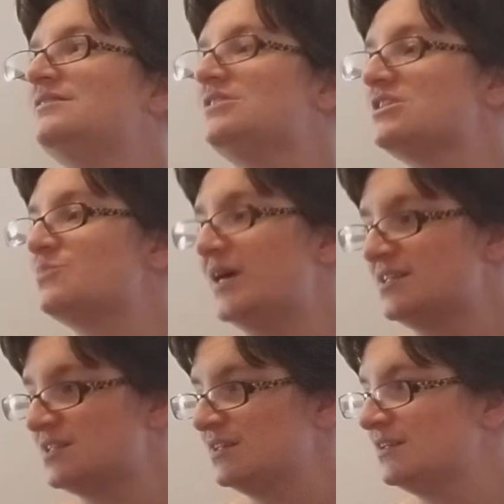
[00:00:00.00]
Just wait.
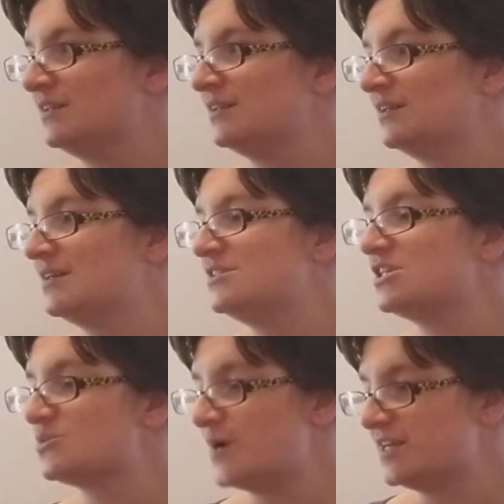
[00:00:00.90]

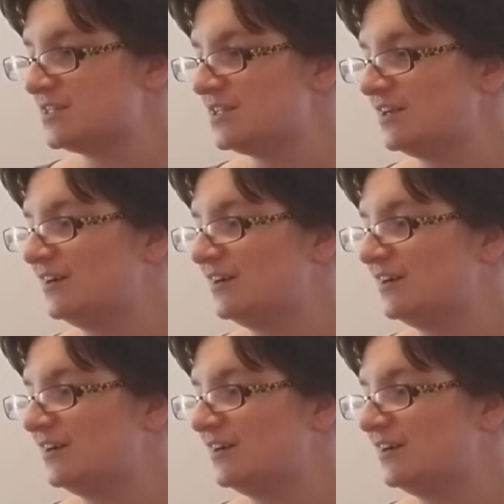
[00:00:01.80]
Just wait.